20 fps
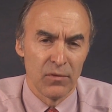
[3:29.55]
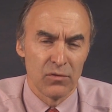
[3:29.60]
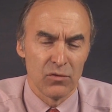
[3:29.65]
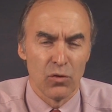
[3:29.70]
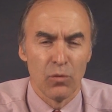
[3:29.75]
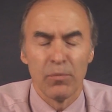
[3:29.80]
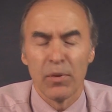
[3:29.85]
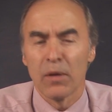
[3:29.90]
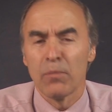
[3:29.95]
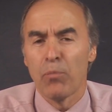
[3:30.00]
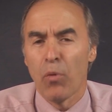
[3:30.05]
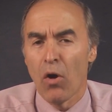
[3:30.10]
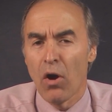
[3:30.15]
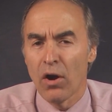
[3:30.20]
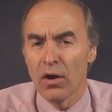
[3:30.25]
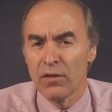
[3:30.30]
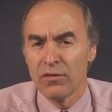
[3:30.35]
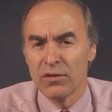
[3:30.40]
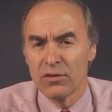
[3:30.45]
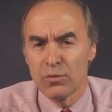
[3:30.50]
A big part
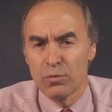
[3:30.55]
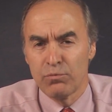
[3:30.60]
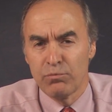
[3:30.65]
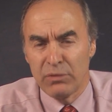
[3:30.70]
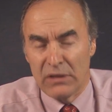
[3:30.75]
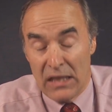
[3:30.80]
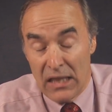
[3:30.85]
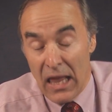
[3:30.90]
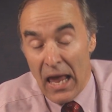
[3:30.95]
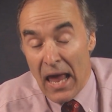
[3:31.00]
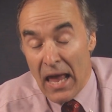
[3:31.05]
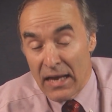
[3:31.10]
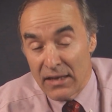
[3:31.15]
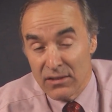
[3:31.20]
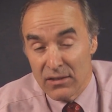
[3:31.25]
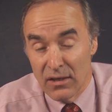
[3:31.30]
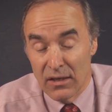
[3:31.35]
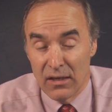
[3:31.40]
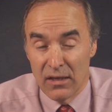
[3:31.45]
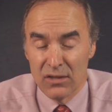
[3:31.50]
of this
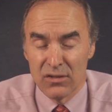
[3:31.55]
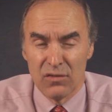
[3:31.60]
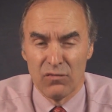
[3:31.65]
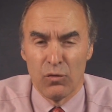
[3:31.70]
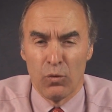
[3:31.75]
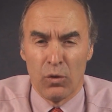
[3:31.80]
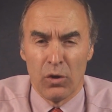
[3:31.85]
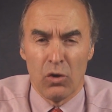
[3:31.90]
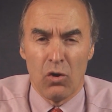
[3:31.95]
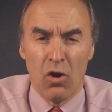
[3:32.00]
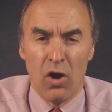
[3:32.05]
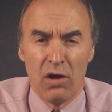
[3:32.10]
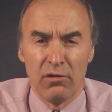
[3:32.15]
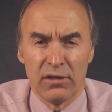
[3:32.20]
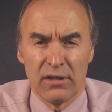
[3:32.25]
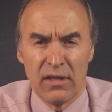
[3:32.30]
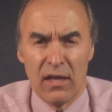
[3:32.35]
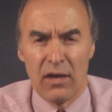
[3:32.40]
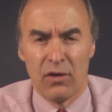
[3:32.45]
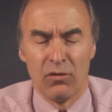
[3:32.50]
class, I guess if you want to call it
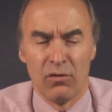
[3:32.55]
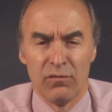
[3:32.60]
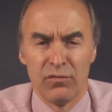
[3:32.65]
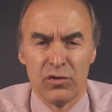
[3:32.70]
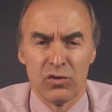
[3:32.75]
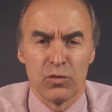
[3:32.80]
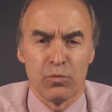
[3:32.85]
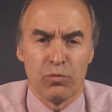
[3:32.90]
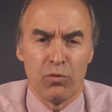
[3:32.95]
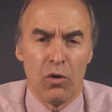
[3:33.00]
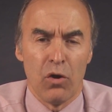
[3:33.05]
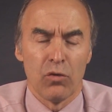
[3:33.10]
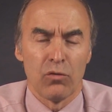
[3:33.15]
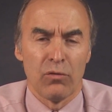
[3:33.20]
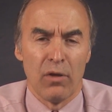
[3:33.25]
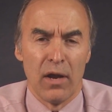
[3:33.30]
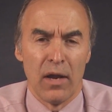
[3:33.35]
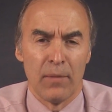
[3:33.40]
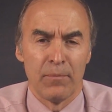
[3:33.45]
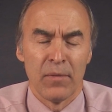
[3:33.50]
that, or of this
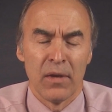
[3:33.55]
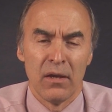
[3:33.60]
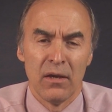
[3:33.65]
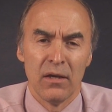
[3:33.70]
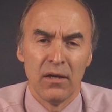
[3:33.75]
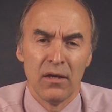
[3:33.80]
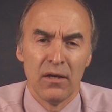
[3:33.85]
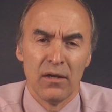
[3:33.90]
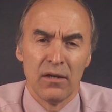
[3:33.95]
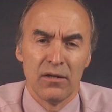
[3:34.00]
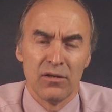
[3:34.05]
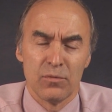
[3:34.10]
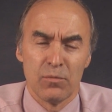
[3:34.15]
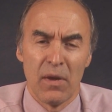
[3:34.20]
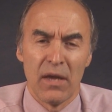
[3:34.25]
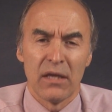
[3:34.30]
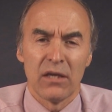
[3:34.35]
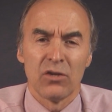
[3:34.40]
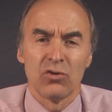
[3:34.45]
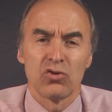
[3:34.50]
program, is
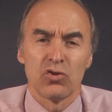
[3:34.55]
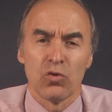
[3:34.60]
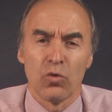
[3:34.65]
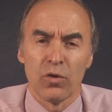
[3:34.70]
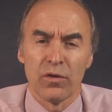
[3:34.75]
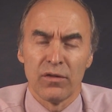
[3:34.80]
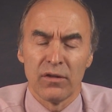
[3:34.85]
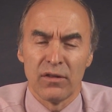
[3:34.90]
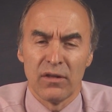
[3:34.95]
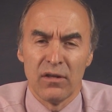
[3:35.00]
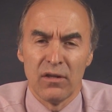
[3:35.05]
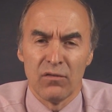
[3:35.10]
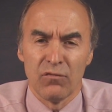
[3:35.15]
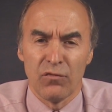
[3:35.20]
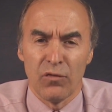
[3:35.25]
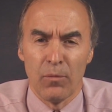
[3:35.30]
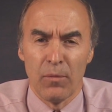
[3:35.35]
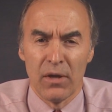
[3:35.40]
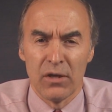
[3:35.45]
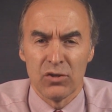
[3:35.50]
making sure that the
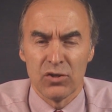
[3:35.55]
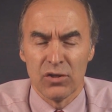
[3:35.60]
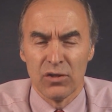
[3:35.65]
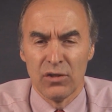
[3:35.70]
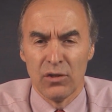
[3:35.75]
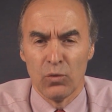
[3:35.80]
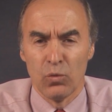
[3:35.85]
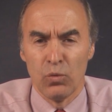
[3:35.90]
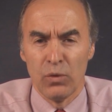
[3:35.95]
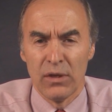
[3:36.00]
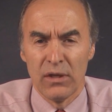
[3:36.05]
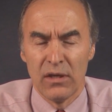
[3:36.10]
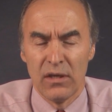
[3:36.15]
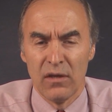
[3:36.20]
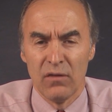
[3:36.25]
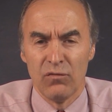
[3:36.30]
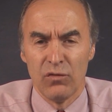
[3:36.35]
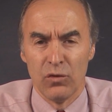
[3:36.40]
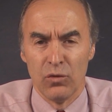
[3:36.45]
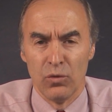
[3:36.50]
information that we
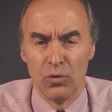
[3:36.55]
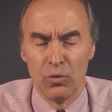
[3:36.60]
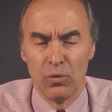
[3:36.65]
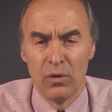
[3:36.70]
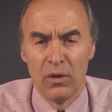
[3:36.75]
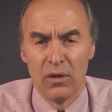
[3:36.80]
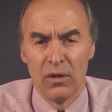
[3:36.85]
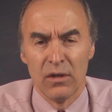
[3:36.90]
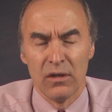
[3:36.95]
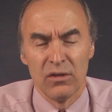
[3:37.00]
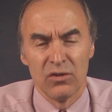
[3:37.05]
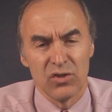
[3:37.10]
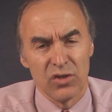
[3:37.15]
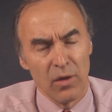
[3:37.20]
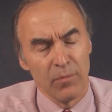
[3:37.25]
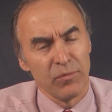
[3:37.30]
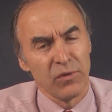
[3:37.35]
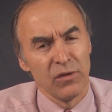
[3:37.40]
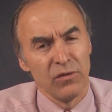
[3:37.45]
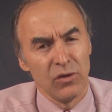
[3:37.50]
give you is
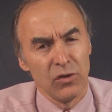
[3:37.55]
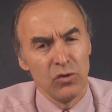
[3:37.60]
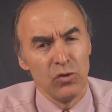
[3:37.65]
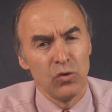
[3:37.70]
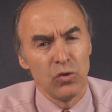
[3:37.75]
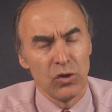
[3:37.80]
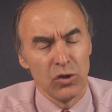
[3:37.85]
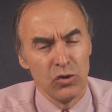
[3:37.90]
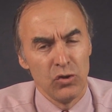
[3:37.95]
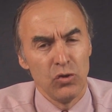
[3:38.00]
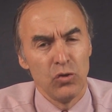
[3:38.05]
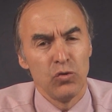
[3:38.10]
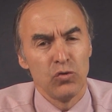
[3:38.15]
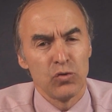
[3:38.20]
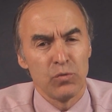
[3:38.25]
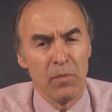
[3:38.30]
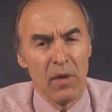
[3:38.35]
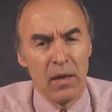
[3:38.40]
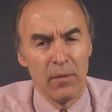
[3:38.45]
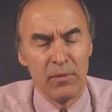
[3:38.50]
something that you can
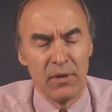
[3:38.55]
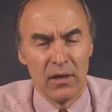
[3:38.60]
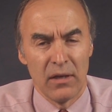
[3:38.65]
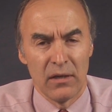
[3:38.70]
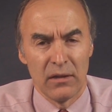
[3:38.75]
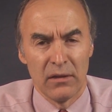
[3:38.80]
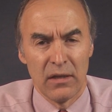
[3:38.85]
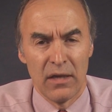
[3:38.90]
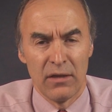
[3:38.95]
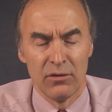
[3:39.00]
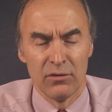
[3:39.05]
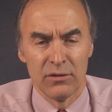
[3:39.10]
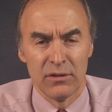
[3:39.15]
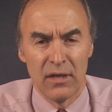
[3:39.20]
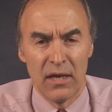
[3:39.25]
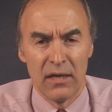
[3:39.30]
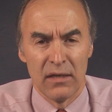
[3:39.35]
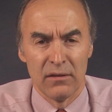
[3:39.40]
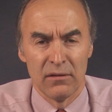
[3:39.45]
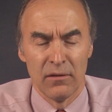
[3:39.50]
use maybe at a later
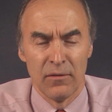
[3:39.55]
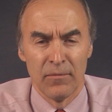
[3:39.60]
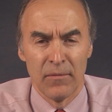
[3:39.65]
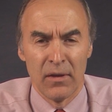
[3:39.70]
date.